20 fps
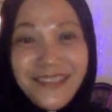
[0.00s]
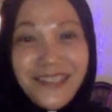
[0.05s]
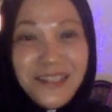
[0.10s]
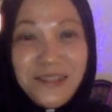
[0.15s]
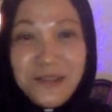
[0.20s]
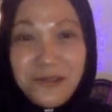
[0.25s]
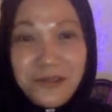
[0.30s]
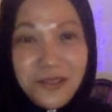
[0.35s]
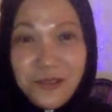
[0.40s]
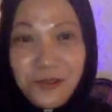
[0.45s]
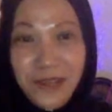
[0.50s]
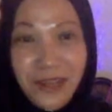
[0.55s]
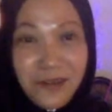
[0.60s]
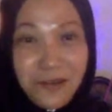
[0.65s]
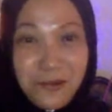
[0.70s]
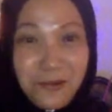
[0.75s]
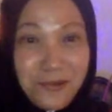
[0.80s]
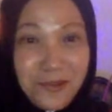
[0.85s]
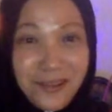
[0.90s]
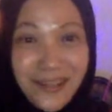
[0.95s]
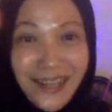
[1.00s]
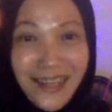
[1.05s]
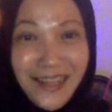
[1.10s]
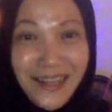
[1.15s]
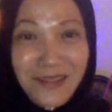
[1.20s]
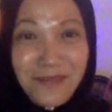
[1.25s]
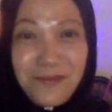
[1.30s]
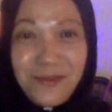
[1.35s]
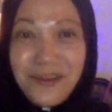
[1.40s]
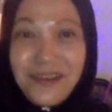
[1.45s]
You know, you cannot work
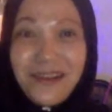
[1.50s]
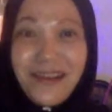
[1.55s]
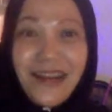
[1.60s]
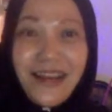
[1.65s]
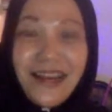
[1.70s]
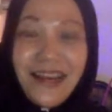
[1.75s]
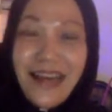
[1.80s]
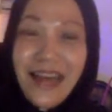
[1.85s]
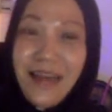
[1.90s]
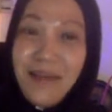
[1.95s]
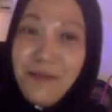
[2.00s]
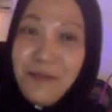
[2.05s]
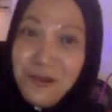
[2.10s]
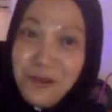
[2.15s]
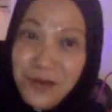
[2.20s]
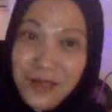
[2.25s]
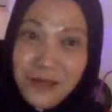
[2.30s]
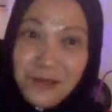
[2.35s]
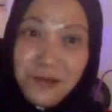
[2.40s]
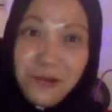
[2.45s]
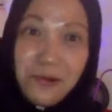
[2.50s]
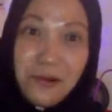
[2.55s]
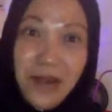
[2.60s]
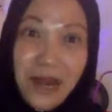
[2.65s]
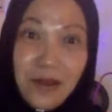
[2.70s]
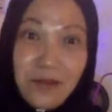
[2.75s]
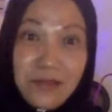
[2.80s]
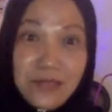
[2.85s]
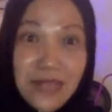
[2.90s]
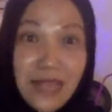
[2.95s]
anymore. I, I'm going to
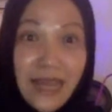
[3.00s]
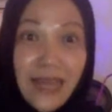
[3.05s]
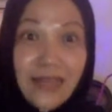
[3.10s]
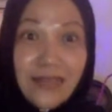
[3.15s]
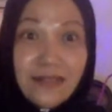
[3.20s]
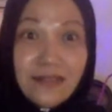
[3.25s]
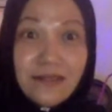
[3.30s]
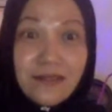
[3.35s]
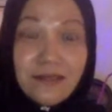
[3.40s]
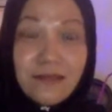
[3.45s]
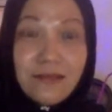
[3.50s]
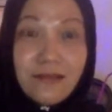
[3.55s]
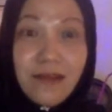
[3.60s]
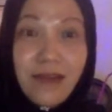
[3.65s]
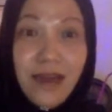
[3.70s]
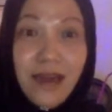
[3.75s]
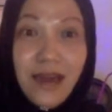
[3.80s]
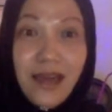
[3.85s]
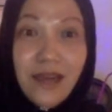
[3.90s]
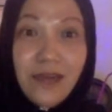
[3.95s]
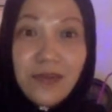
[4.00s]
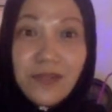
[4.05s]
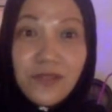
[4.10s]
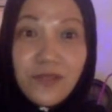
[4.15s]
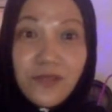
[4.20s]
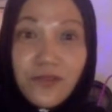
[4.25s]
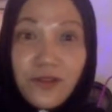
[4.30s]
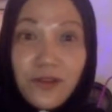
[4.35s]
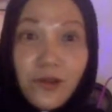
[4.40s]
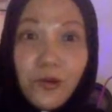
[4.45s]
go outside. So I
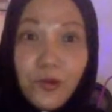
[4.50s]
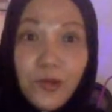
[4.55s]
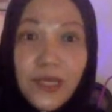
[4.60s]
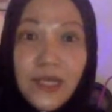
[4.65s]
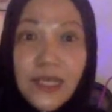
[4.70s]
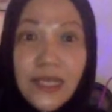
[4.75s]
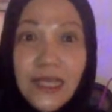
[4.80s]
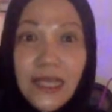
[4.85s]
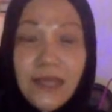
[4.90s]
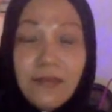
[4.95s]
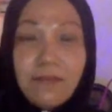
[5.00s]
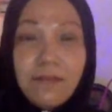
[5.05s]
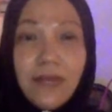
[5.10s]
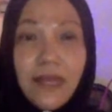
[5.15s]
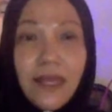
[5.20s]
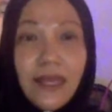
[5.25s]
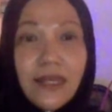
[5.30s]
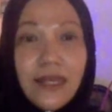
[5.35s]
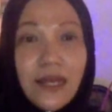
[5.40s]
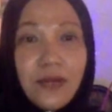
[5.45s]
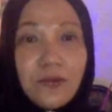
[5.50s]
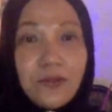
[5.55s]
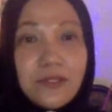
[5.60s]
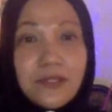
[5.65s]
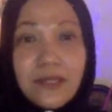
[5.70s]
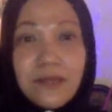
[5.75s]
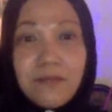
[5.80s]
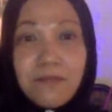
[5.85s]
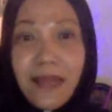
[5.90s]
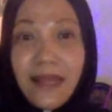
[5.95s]
was following him and I
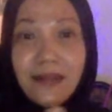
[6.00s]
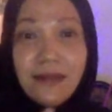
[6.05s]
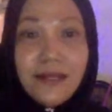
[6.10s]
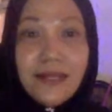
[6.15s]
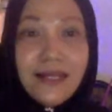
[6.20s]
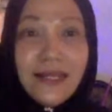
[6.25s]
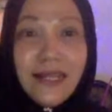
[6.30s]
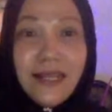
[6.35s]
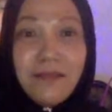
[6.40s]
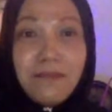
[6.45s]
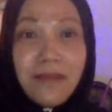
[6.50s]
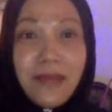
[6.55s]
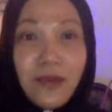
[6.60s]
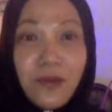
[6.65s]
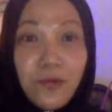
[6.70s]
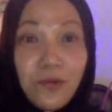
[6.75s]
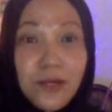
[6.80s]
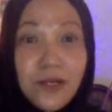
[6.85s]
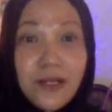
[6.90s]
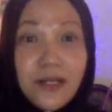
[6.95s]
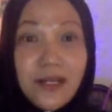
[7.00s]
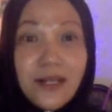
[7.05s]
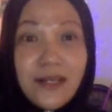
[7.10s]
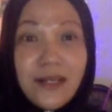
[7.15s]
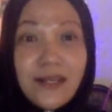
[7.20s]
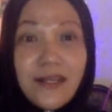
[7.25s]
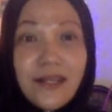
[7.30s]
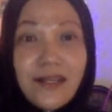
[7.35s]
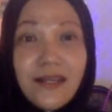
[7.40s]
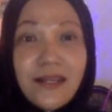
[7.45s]
was abandoning my work.
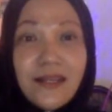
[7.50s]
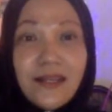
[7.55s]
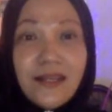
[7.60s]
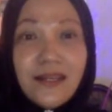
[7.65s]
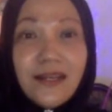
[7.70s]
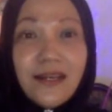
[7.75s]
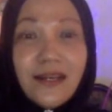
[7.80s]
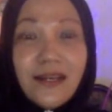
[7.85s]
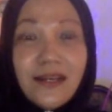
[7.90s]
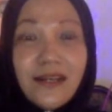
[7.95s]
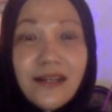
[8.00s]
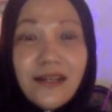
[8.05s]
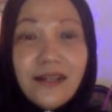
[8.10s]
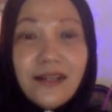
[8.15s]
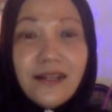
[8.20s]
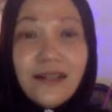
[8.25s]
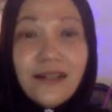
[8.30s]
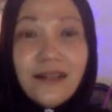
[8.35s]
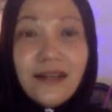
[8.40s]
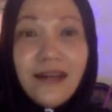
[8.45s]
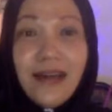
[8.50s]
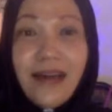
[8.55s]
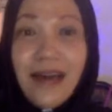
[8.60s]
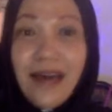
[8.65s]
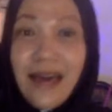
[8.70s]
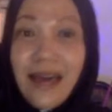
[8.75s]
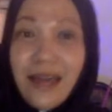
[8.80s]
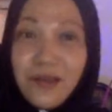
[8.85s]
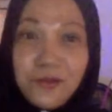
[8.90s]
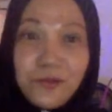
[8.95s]
Uh,
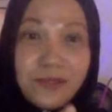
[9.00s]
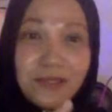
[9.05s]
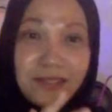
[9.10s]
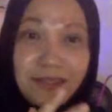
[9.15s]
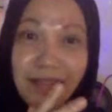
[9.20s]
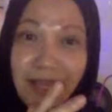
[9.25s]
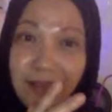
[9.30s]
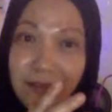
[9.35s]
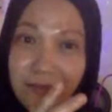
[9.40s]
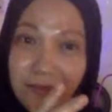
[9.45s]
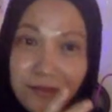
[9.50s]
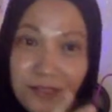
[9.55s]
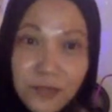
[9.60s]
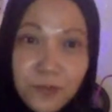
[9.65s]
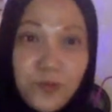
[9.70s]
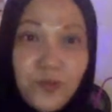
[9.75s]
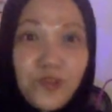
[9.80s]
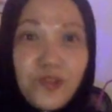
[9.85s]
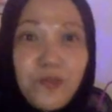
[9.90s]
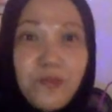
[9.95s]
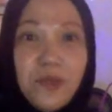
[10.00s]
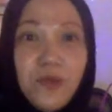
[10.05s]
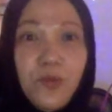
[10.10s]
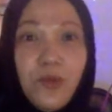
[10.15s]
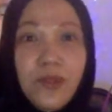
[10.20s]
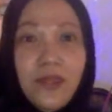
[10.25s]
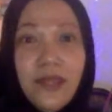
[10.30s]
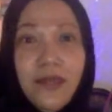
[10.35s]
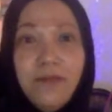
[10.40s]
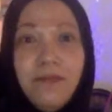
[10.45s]
I was like supposed to be
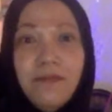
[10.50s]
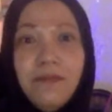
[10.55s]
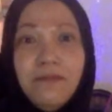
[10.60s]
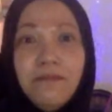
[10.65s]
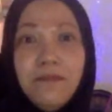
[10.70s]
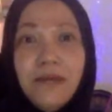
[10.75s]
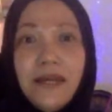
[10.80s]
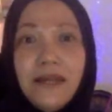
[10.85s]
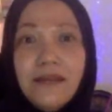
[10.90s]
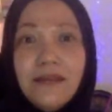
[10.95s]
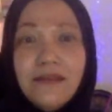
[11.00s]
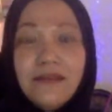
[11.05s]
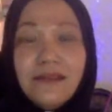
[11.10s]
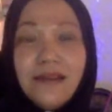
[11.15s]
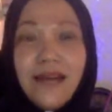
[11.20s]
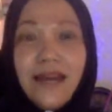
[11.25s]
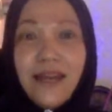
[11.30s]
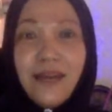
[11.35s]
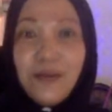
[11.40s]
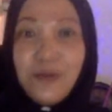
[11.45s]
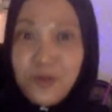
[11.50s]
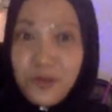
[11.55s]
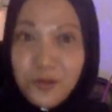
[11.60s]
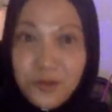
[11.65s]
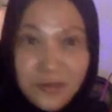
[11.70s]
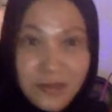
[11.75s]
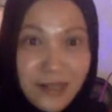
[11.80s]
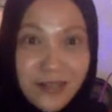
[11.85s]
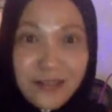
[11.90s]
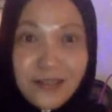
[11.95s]
with him, but I
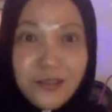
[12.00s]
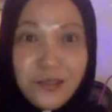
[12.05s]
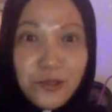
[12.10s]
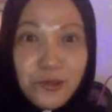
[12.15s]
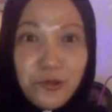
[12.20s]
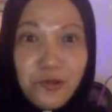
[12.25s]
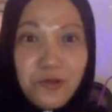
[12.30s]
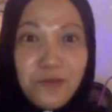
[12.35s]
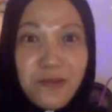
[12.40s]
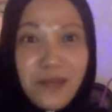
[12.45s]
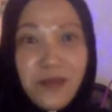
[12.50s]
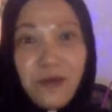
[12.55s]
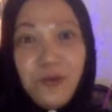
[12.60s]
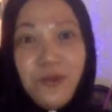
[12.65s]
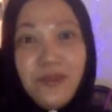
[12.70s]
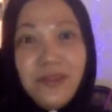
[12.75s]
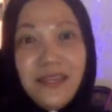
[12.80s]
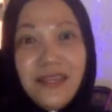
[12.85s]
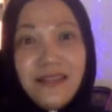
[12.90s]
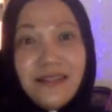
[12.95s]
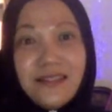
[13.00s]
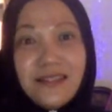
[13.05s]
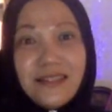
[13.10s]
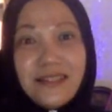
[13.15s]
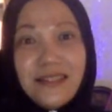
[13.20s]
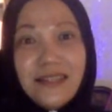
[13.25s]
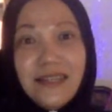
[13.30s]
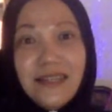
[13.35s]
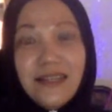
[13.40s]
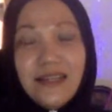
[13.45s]
also struggled to do my own
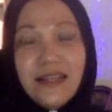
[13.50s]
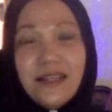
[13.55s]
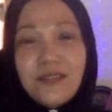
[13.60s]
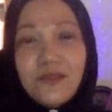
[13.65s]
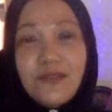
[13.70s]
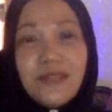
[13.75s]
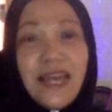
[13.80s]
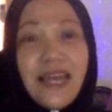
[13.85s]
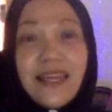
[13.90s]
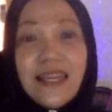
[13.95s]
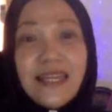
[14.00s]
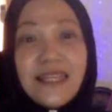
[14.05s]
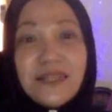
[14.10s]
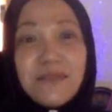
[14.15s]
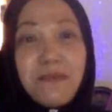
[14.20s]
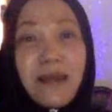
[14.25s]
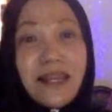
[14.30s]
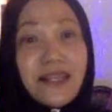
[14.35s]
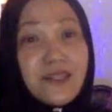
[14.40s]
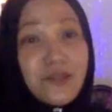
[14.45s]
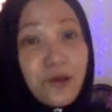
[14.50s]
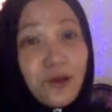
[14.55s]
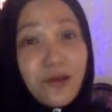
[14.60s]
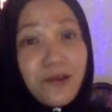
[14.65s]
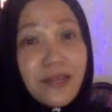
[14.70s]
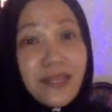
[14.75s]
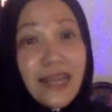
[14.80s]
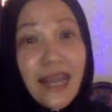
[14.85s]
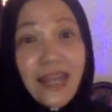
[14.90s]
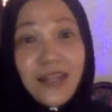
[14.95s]
things. So that mm. is my
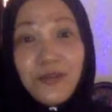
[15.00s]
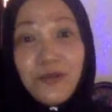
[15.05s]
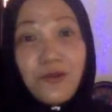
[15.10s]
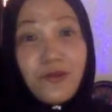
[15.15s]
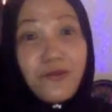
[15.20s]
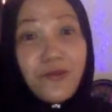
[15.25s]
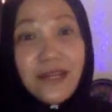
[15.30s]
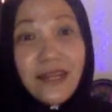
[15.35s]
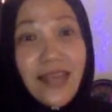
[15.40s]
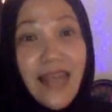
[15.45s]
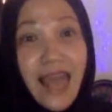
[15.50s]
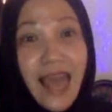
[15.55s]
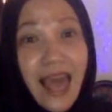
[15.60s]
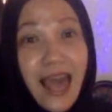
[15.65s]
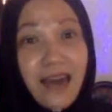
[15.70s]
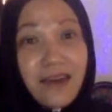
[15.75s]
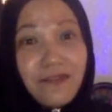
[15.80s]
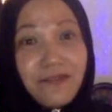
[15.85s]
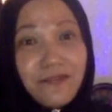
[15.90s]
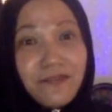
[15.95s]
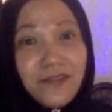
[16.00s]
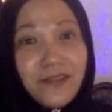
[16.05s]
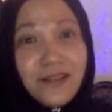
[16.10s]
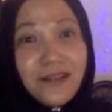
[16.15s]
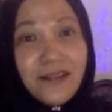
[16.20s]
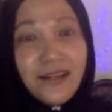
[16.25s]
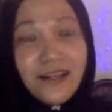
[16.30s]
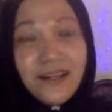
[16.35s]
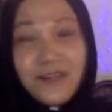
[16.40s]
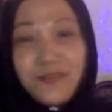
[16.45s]
story. I don't really have
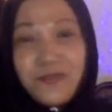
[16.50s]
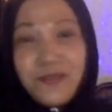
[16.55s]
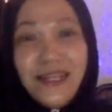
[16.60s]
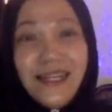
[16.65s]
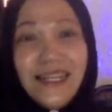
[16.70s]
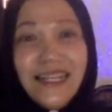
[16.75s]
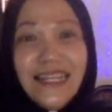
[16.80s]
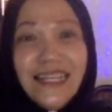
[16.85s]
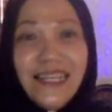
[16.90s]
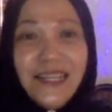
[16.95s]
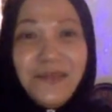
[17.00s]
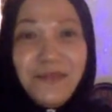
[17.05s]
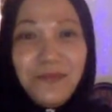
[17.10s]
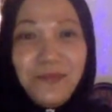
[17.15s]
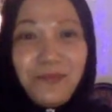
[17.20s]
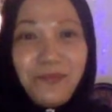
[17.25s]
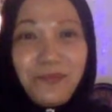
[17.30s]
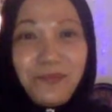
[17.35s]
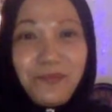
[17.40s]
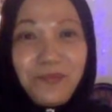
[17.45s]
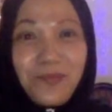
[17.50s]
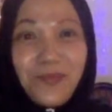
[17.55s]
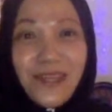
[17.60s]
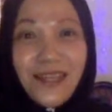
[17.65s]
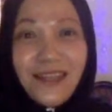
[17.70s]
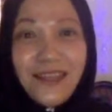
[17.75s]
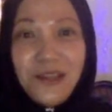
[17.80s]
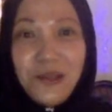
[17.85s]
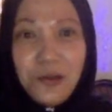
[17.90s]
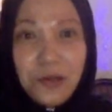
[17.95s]
a yeah. really,
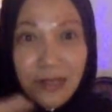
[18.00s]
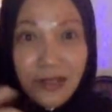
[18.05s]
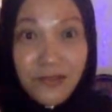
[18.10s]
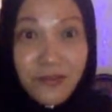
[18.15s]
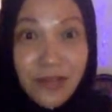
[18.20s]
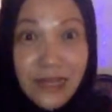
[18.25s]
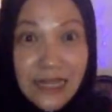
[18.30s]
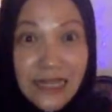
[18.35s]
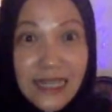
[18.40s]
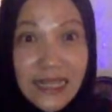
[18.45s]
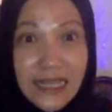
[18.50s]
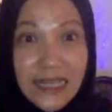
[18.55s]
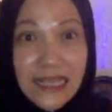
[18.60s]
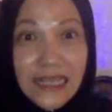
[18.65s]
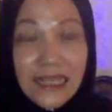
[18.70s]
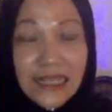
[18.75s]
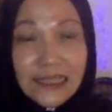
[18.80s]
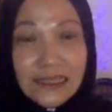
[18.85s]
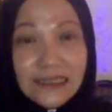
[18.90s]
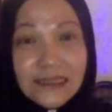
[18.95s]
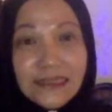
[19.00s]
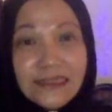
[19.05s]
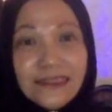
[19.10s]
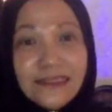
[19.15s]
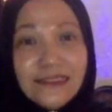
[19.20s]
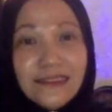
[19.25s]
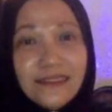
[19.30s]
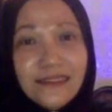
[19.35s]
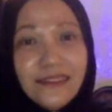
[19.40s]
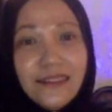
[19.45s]
you know, a really
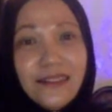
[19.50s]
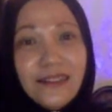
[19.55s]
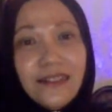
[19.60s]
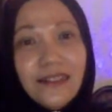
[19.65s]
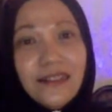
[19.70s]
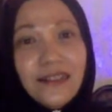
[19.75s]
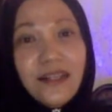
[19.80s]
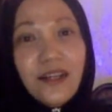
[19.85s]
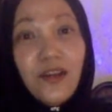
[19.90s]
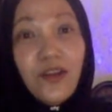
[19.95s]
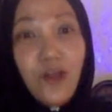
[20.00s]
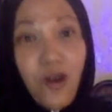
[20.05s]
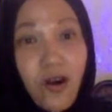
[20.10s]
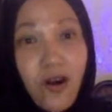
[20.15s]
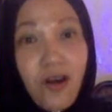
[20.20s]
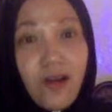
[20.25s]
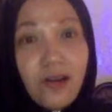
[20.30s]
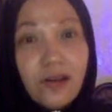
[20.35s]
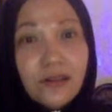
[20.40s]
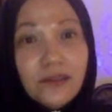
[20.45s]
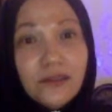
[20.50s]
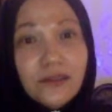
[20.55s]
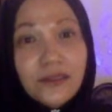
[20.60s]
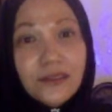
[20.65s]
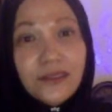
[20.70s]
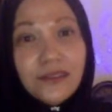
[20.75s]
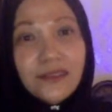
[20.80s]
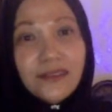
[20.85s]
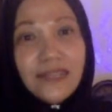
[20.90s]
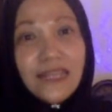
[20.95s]
uh, long
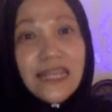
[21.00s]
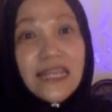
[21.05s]
uh,